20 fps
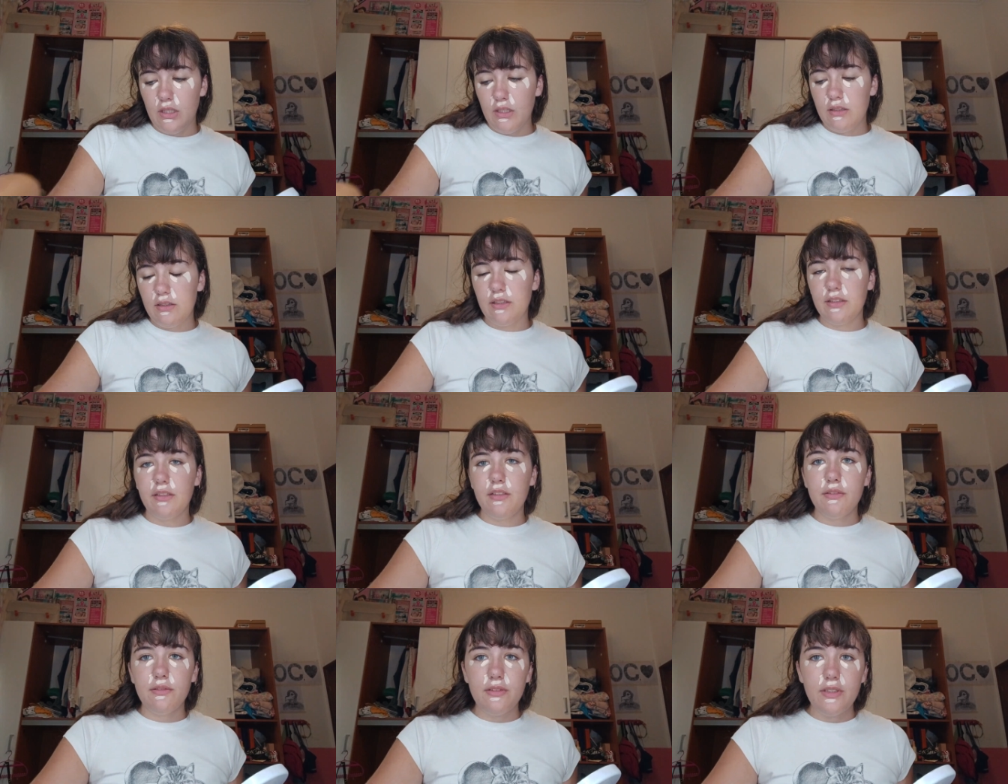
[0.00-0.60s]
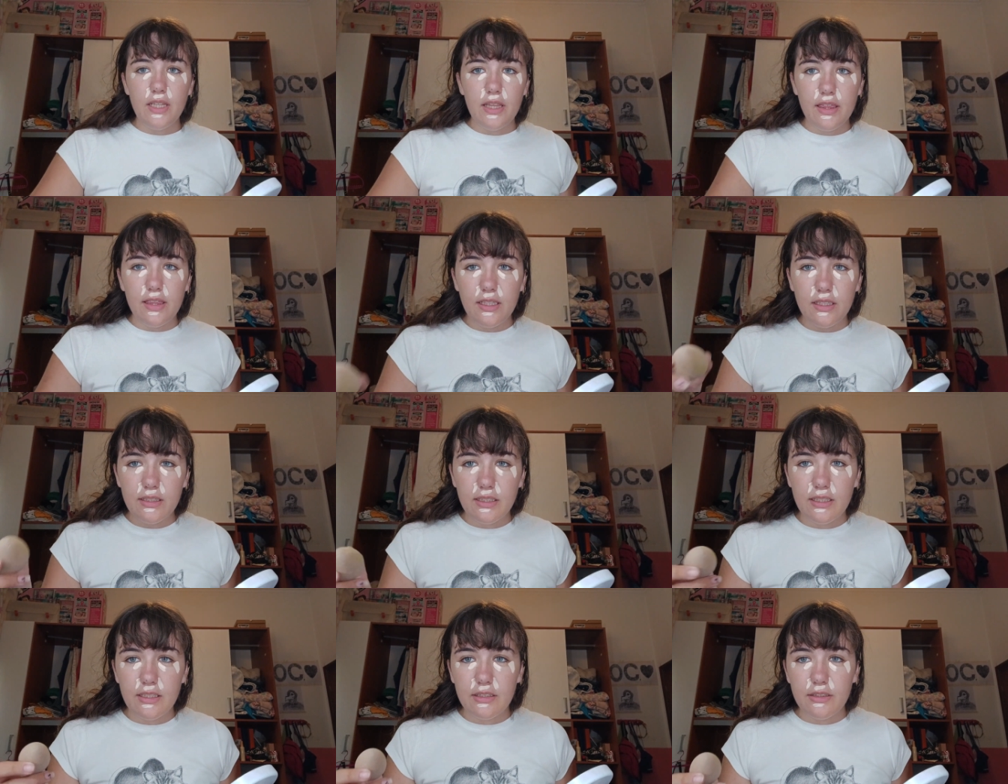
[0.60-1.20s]
Like the only
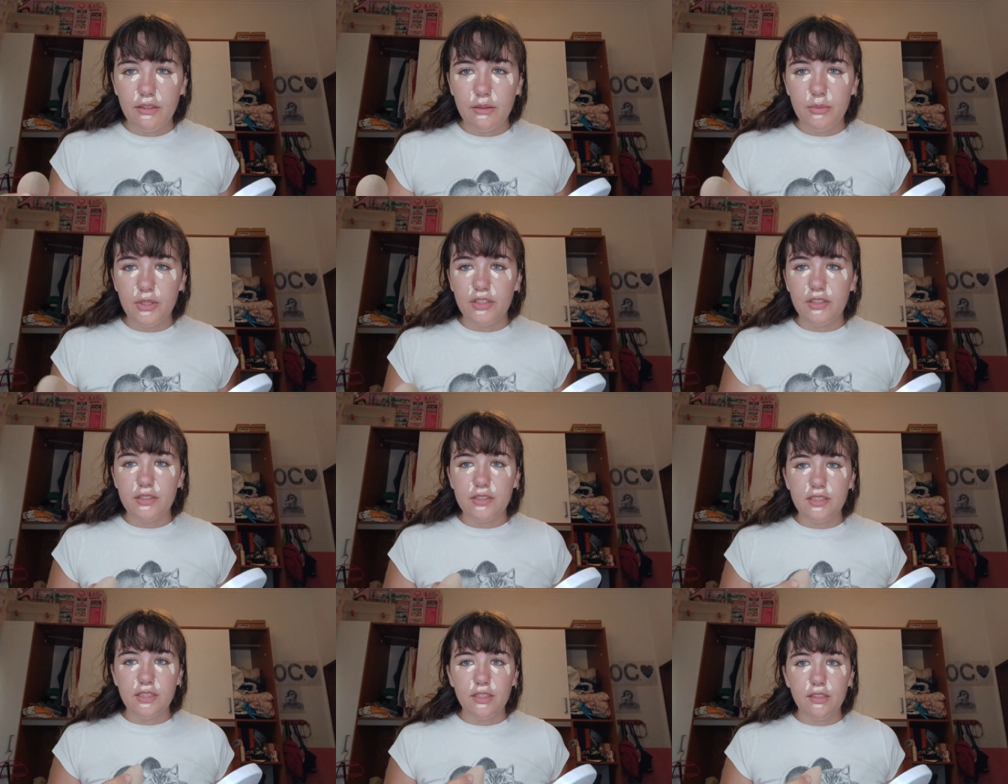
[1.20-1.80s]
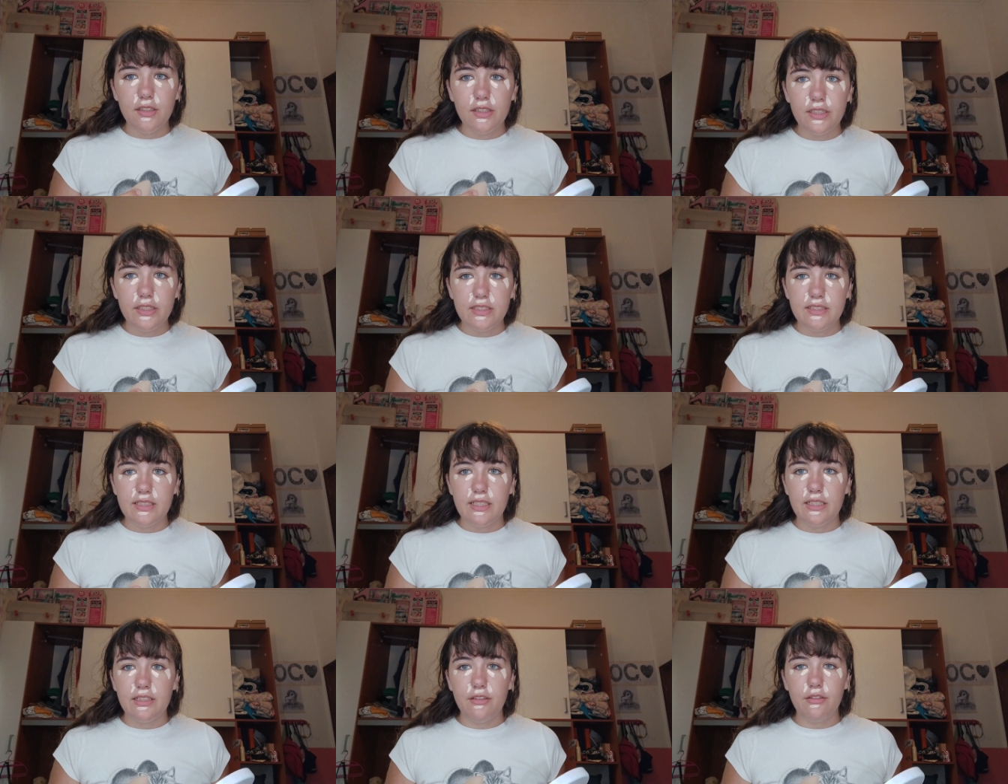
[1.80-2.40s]
thing that I know about concealer is
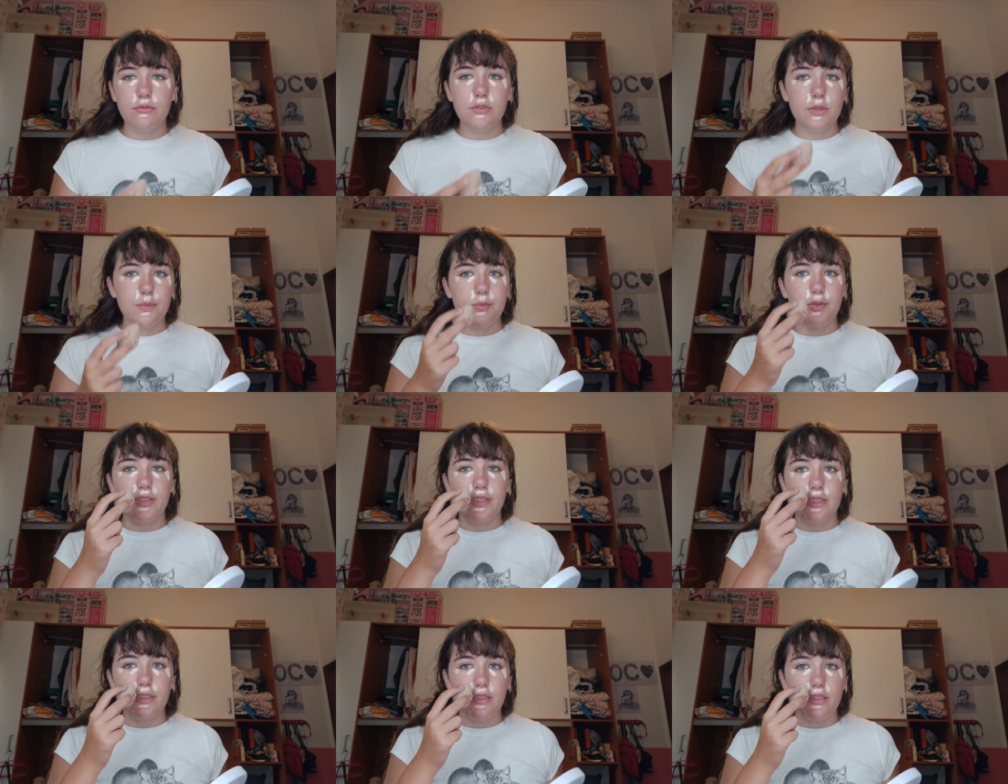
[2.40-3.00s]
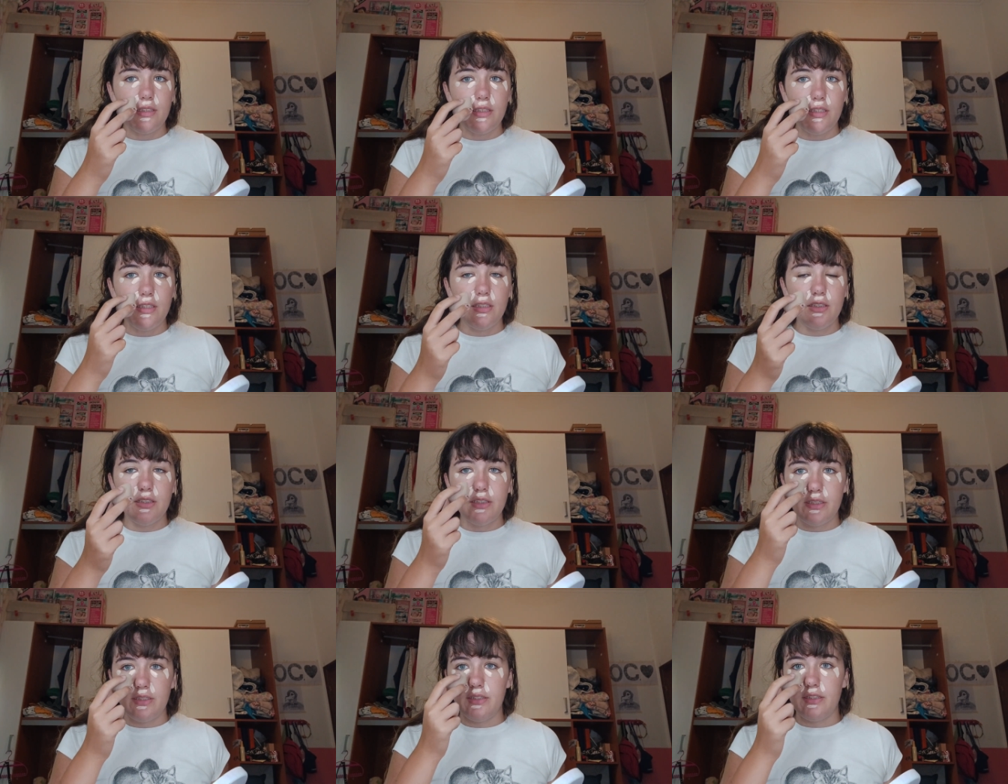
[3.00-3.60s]
that I always put it
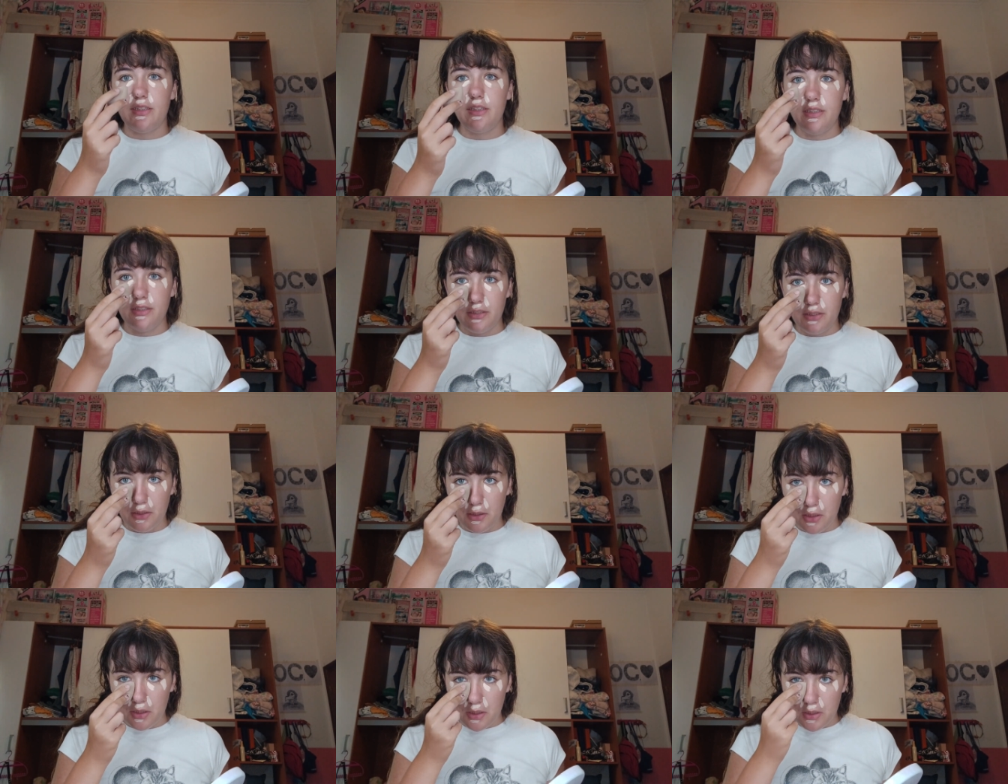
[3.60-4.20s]
here and here.